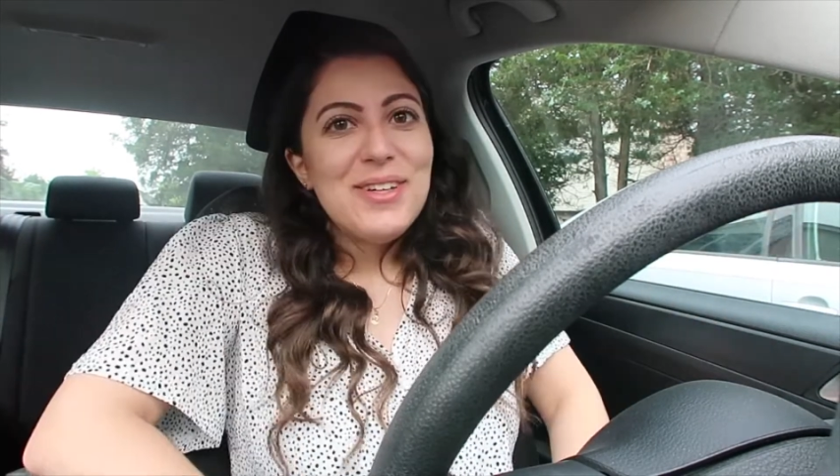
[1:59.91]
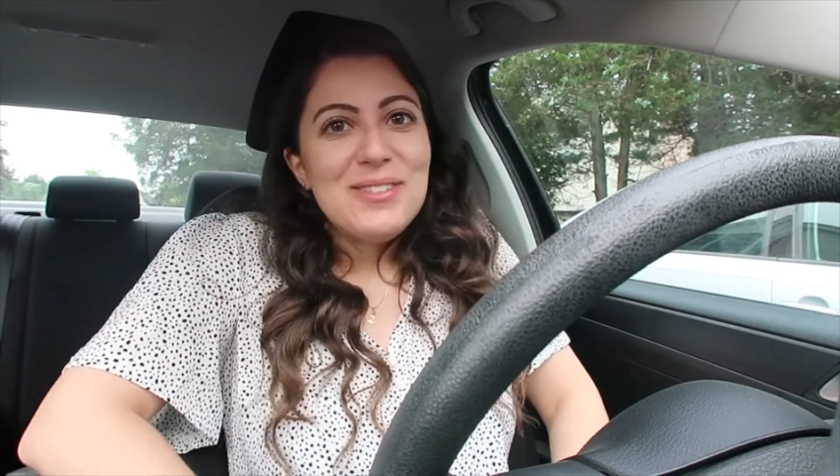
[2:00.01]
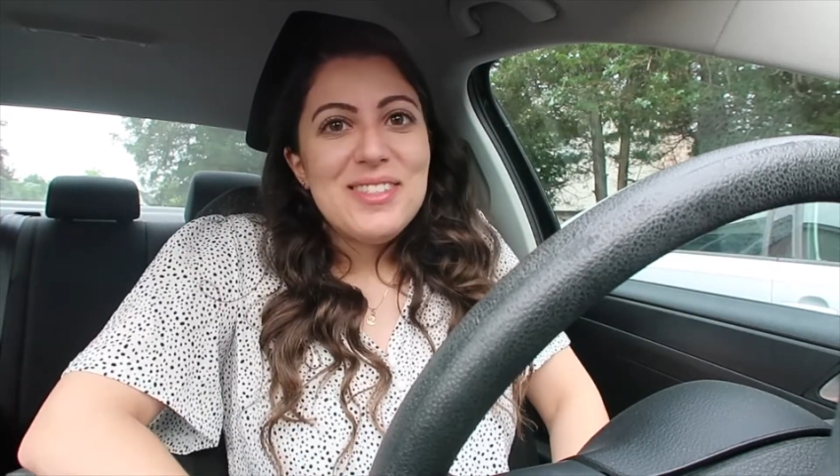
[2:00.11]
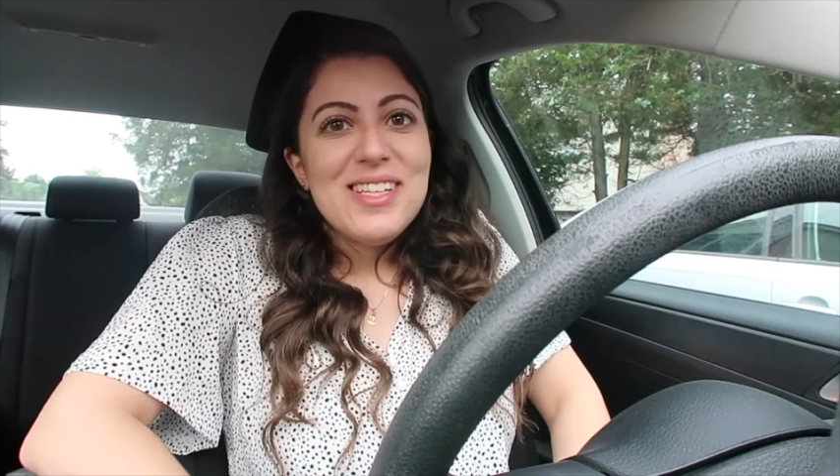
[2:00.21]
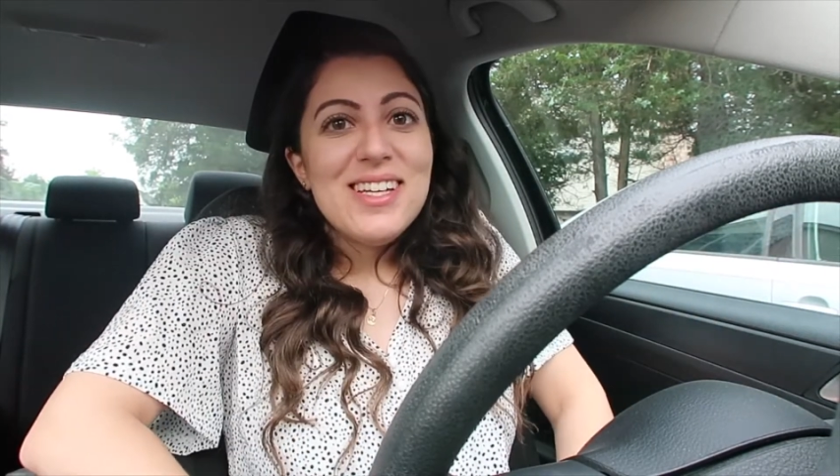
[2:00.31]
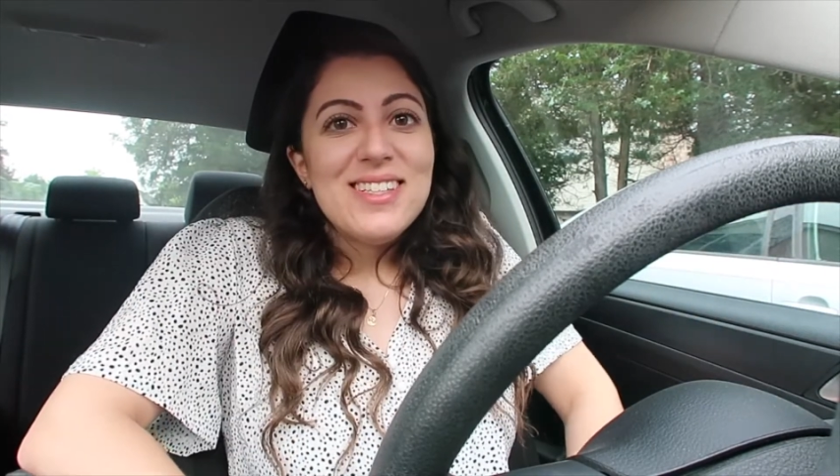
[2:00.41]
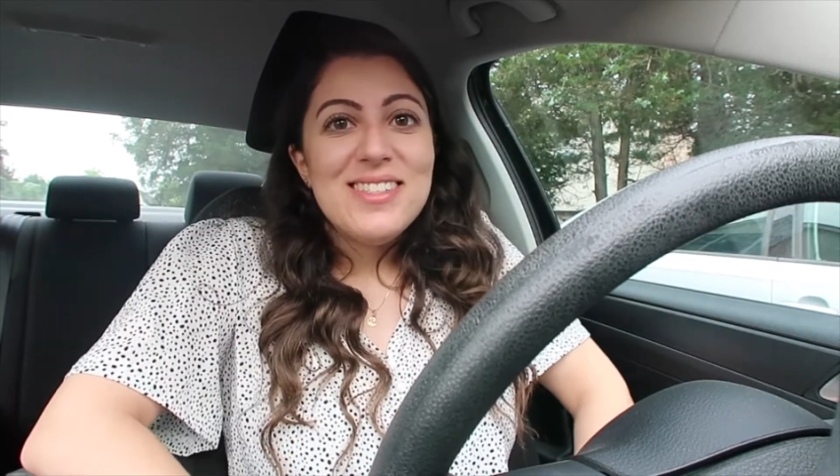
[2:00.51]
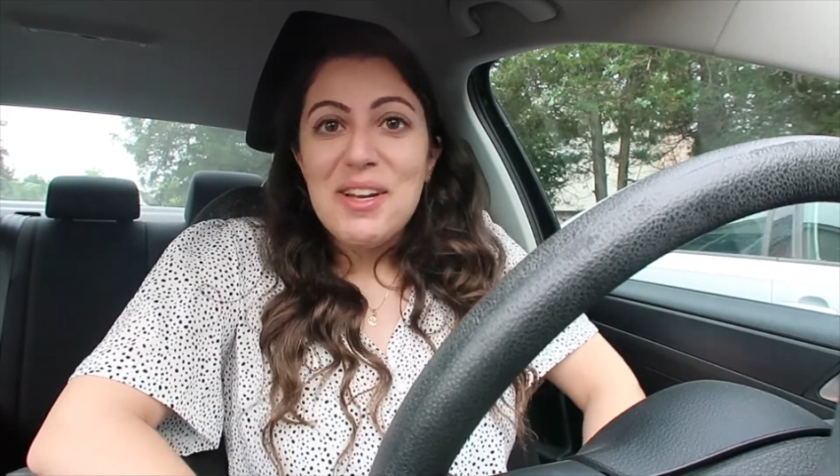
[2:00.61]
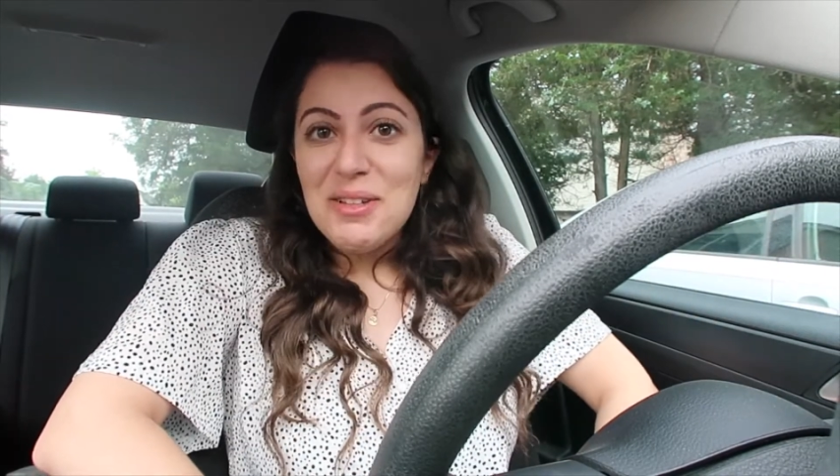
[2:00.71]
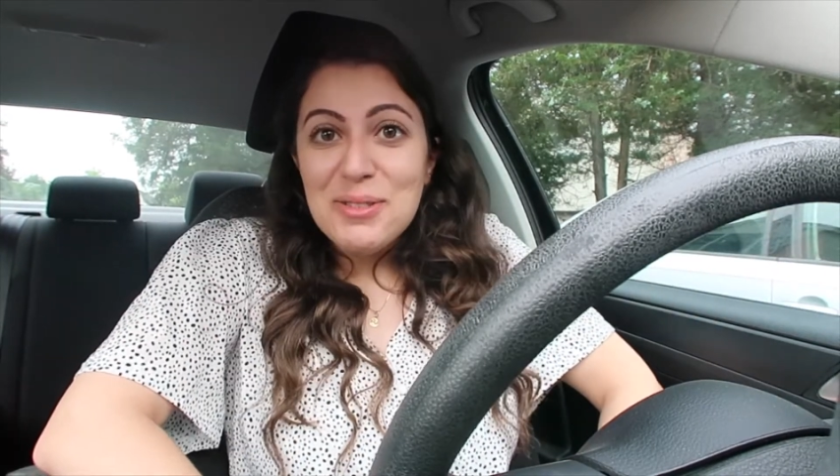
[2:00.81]
go see
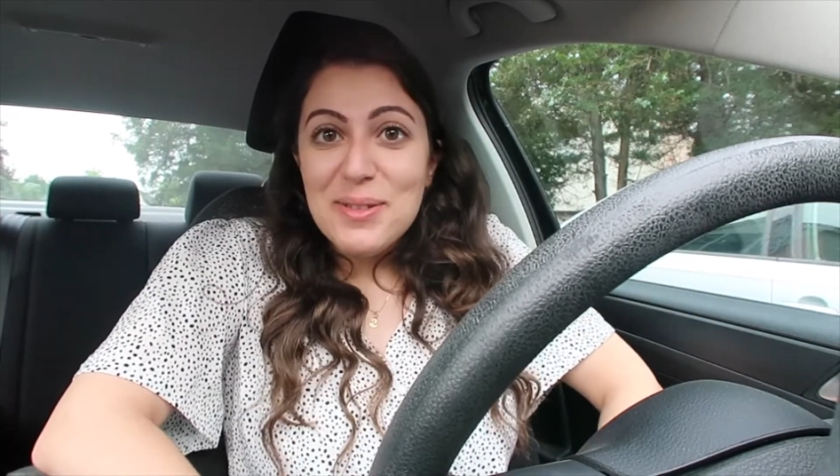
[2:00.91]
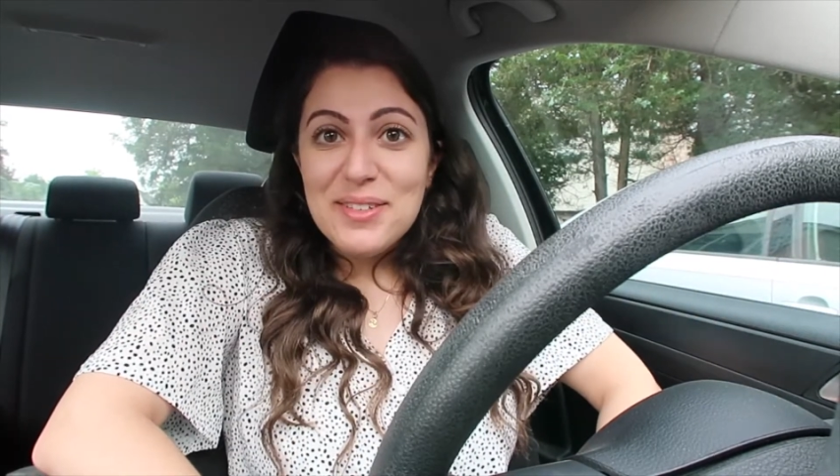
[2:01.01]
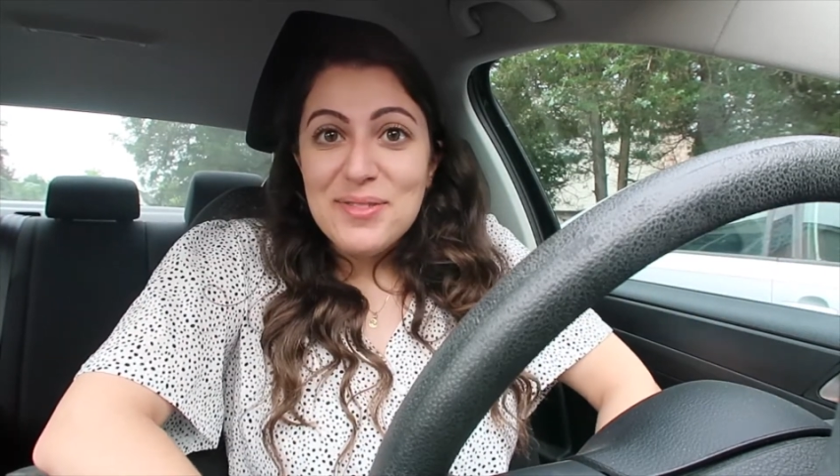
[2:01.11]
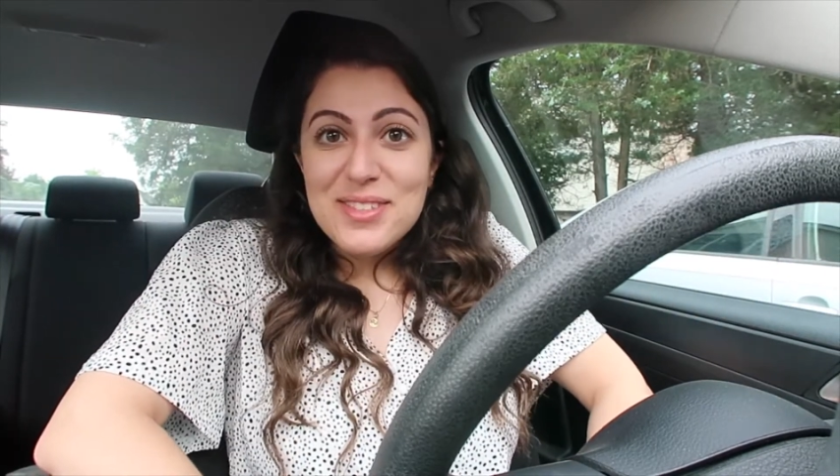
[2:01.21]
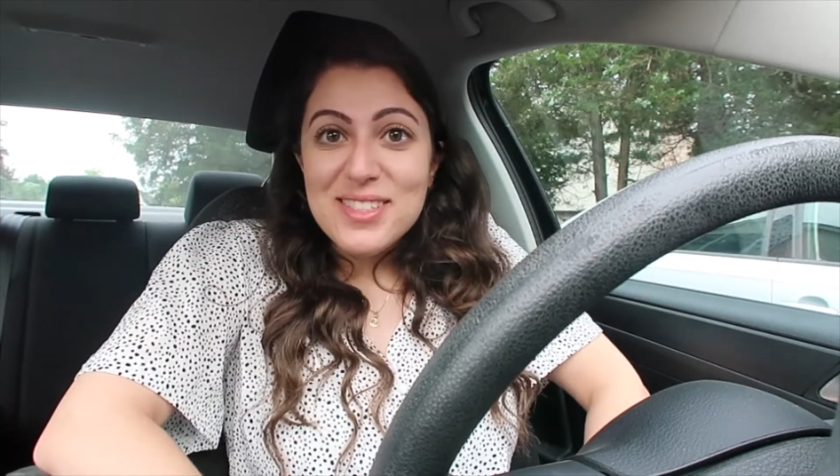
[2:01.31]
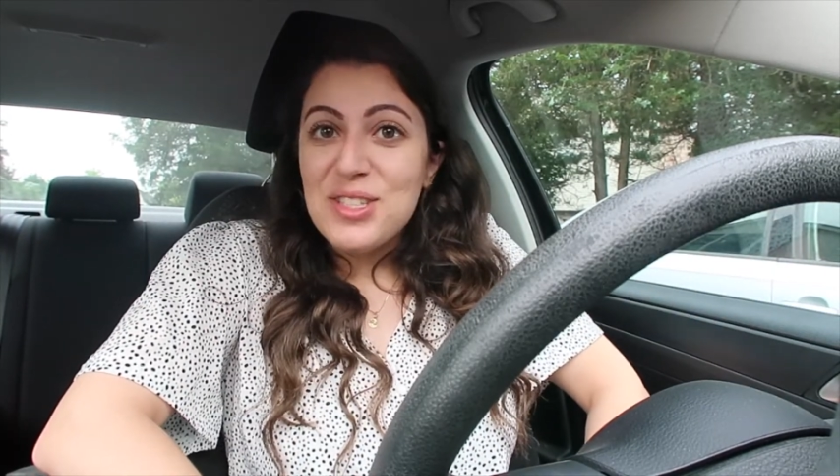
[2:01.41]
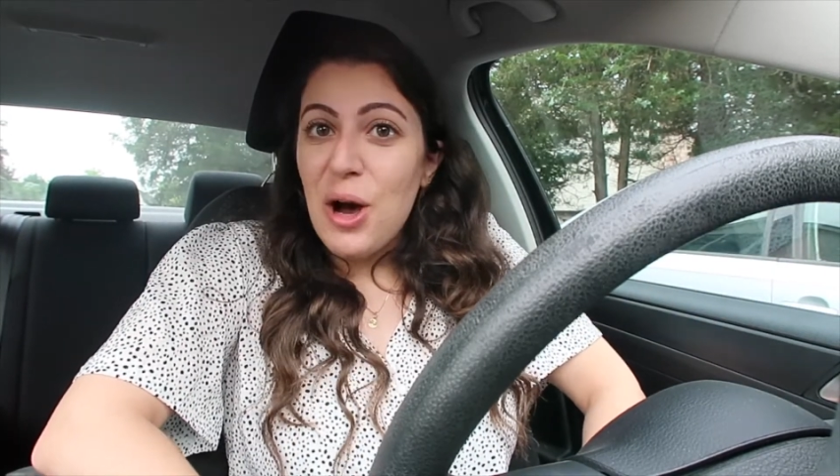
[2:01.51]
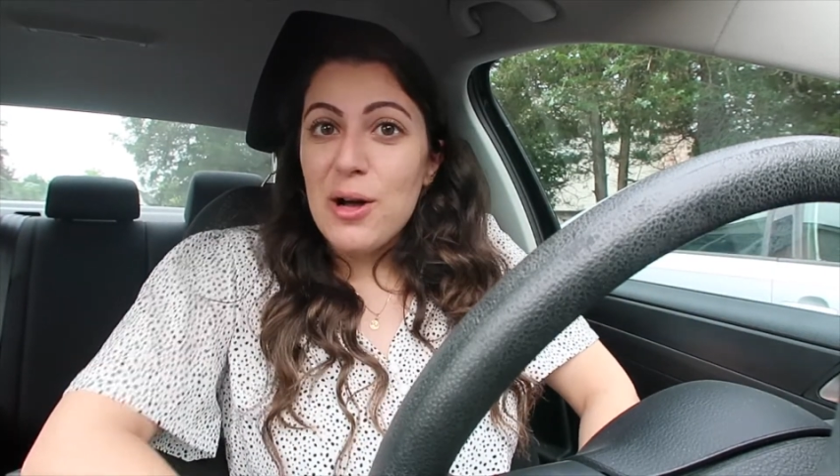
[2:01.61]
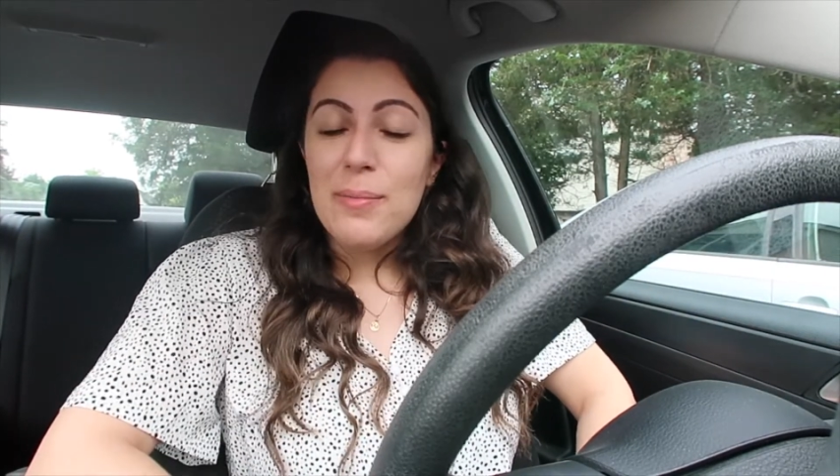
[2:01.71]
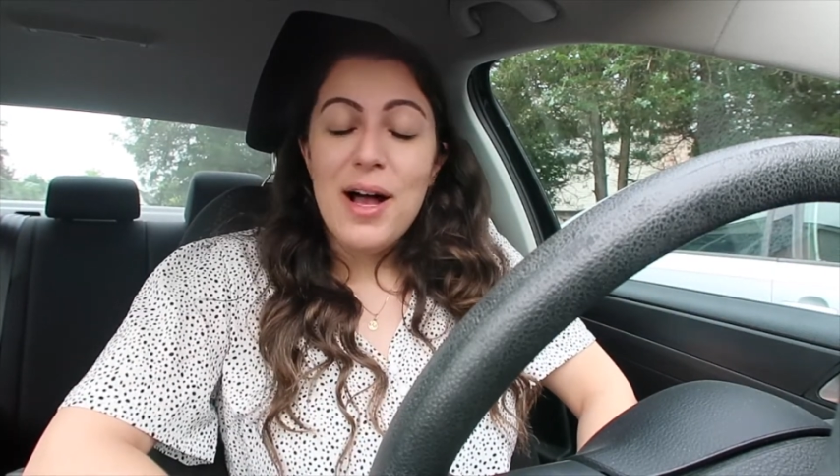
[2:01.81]
Taylor Swift
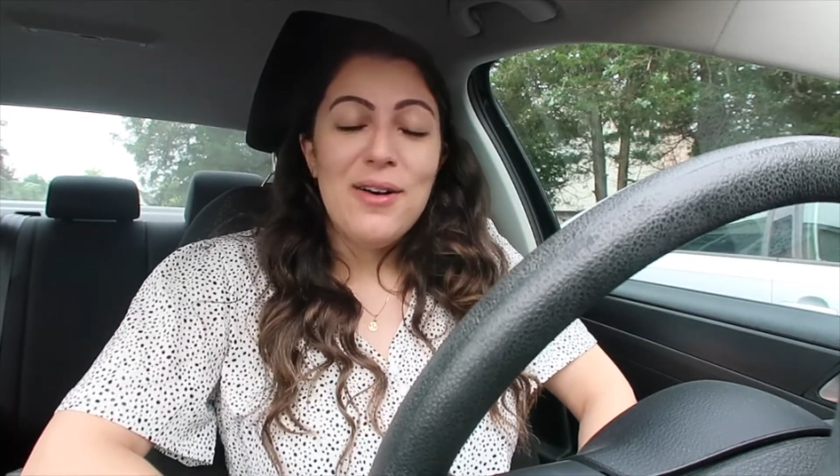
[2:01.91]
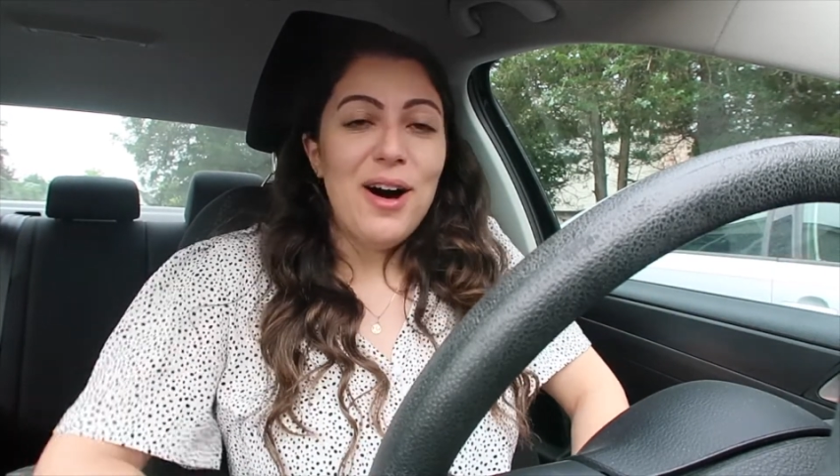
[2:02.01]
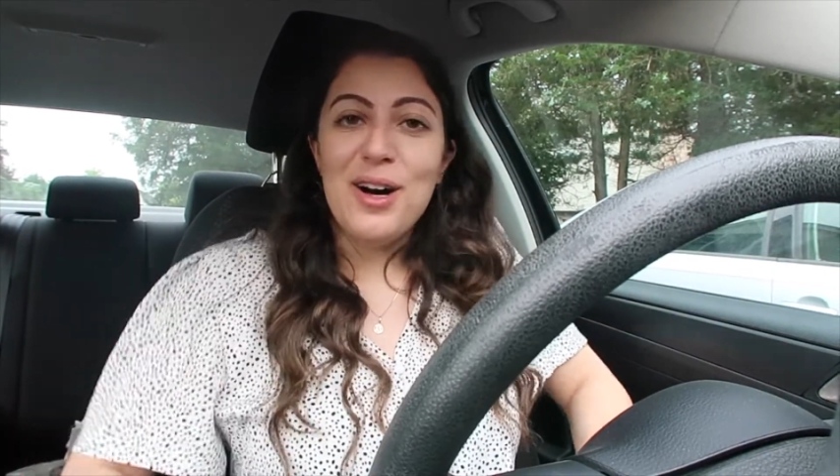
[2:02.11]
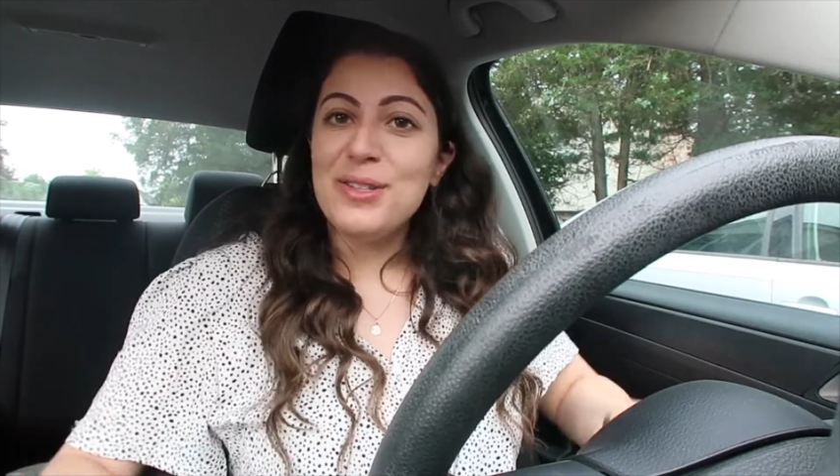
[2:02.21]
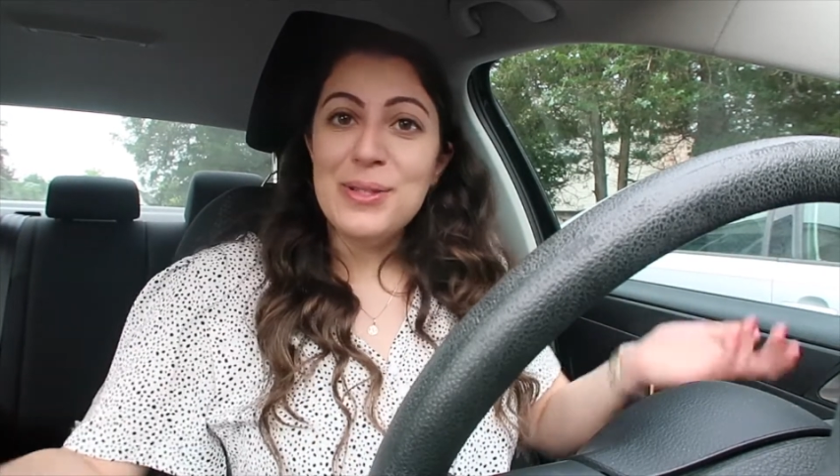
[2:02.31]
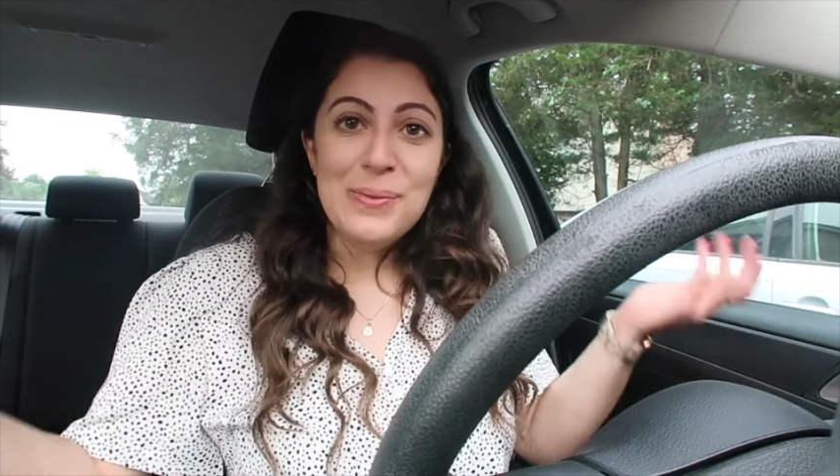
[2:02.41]
talk about All Too